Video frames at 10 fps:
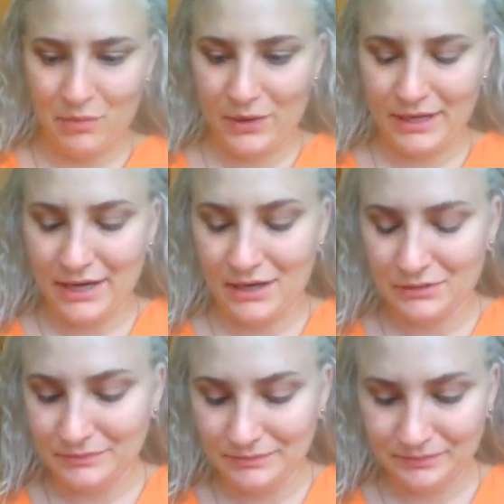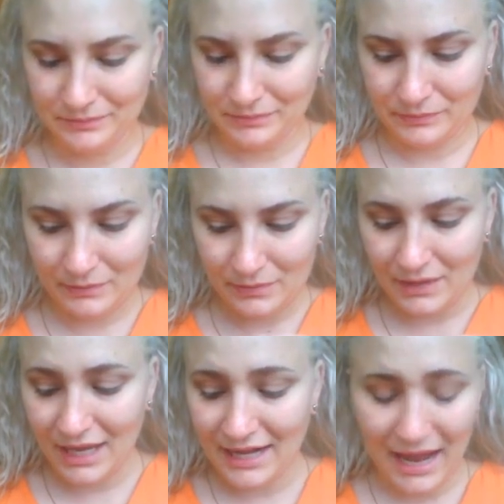boy now.
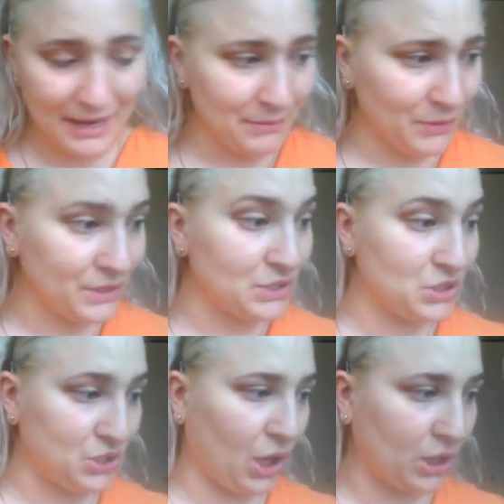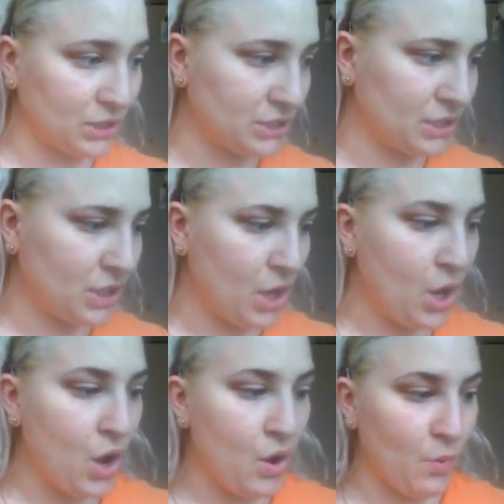And I'm going to start
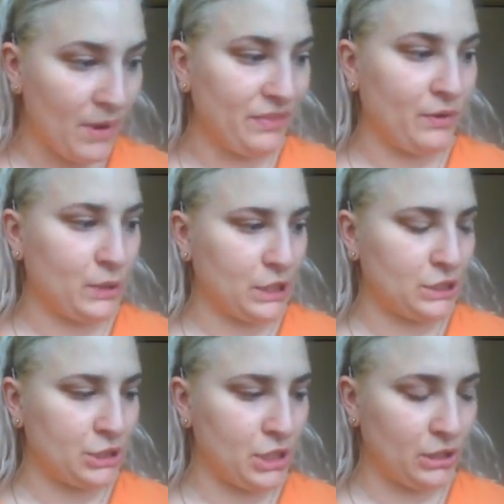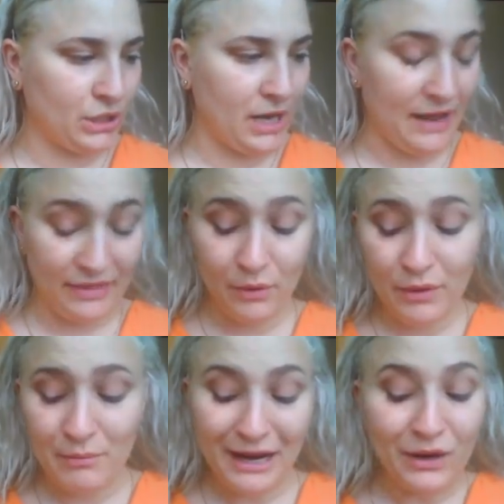with the orange color. I think we
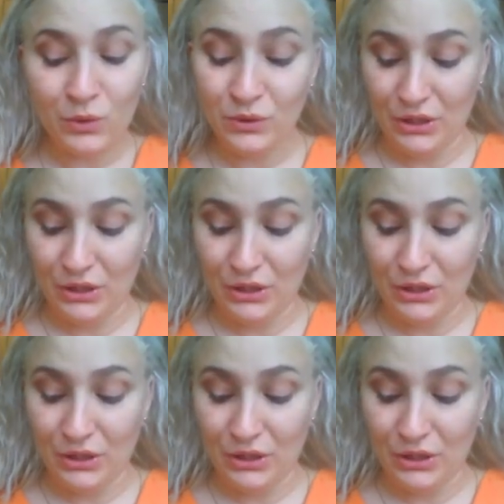might only